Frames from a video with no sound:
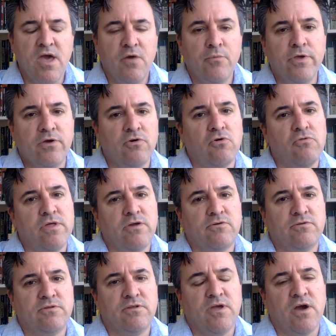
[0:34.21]
And we call that
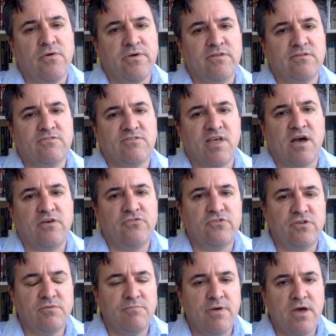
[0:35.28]
ongoing
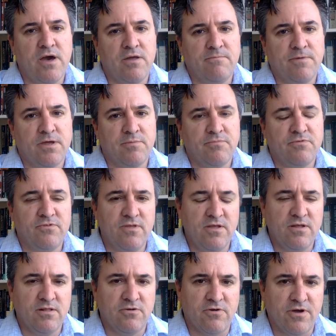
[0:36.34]
discussion about a
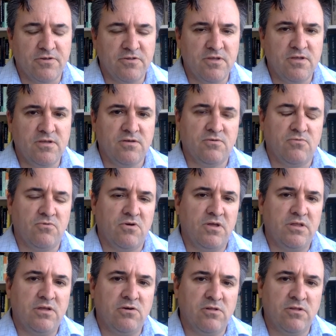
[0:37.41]
particular idea or
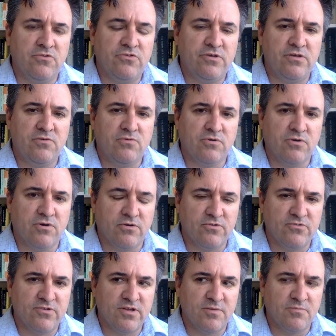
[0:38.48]
ideology or
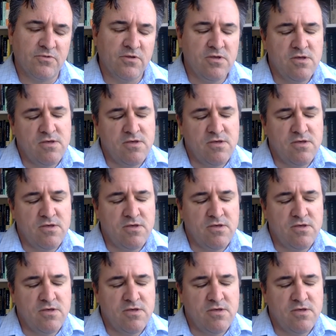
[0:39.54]
concept